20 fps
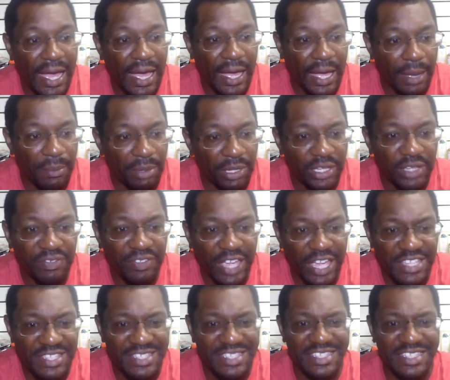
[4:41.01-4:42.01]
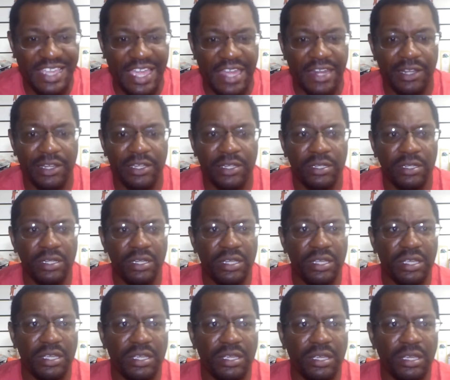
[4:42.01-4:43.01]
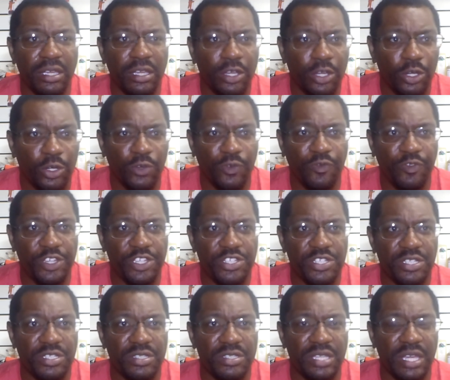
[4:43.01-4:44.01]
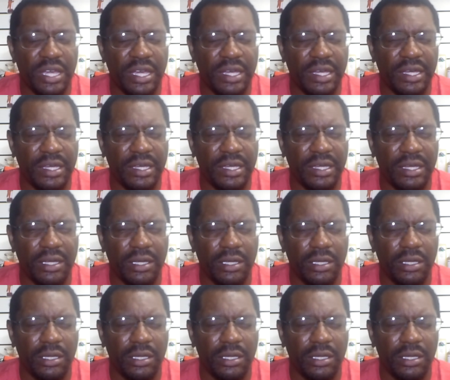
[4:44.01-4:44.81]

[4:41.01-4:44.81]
I believe Casey Scanlon, who fishes, I